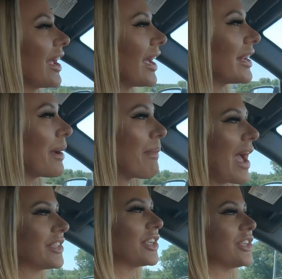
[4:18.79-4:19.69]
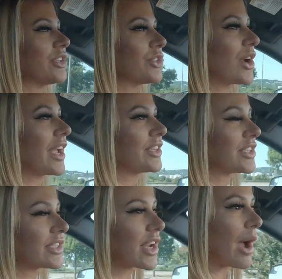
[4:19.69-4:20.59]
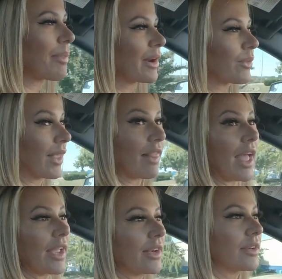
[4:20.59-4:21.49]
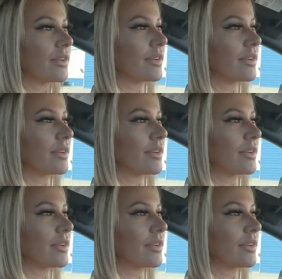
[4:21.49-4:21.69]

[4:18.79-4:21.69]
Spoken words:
can't imagine trying to stop at a red light.